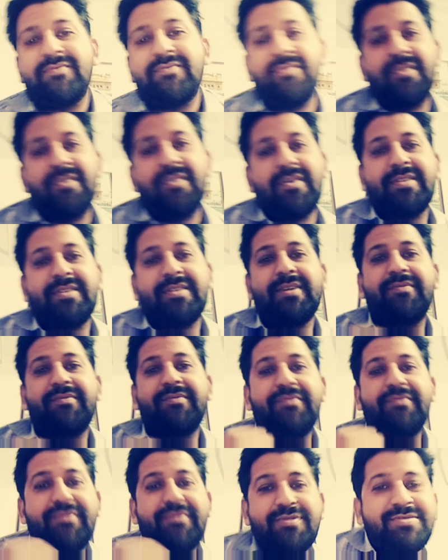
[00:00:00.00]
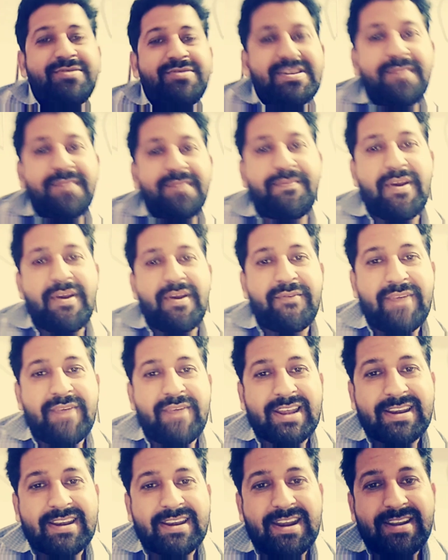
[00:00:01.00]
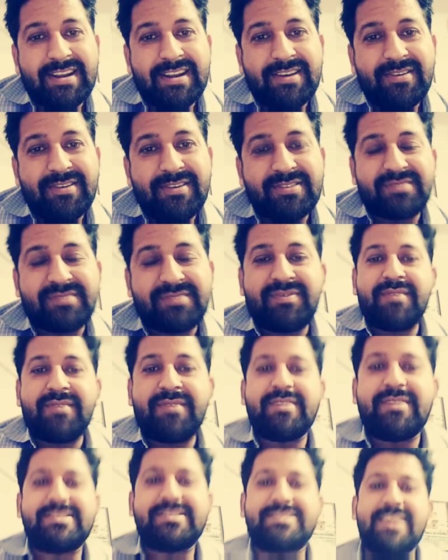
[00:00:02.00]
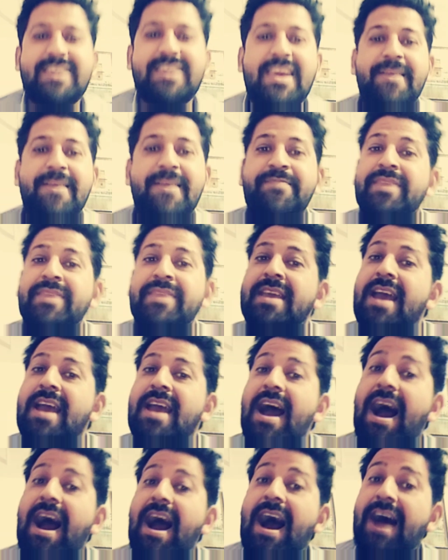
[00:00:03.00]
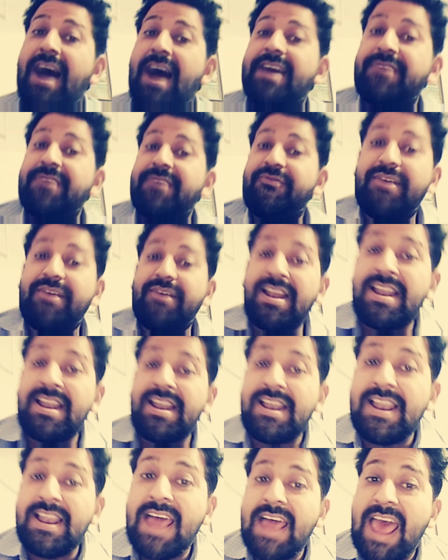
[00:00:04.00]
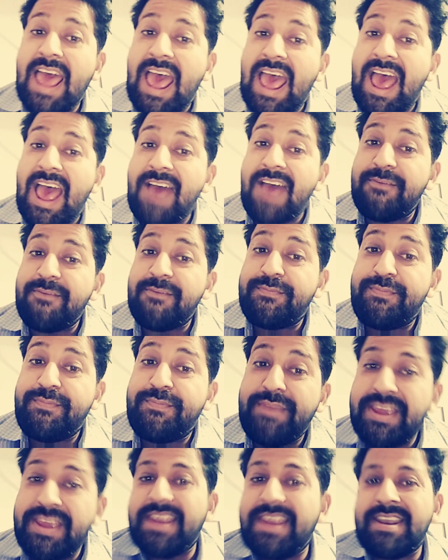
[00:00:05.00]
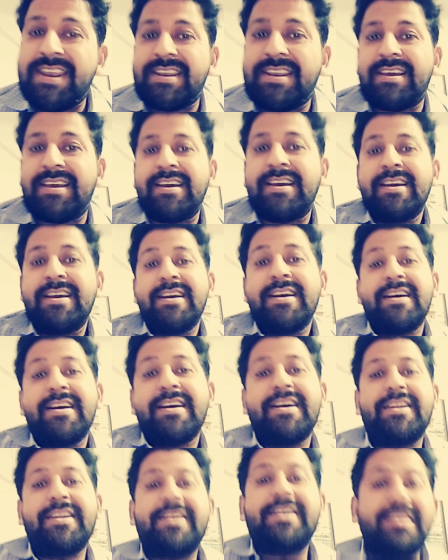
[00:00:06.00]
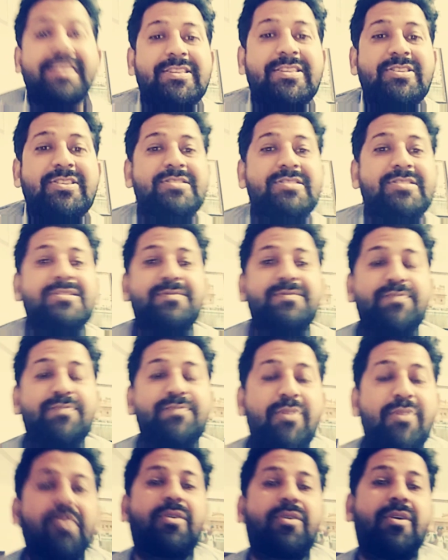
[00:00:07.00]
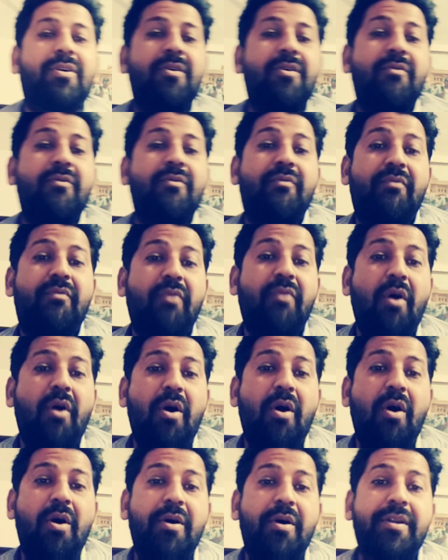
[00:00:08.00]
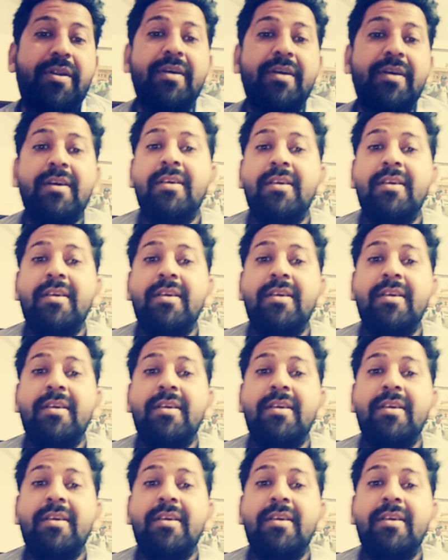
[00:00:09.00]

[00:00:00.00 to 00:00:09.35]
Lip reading: For the future perfect continuous, we will say I will have been reading this book for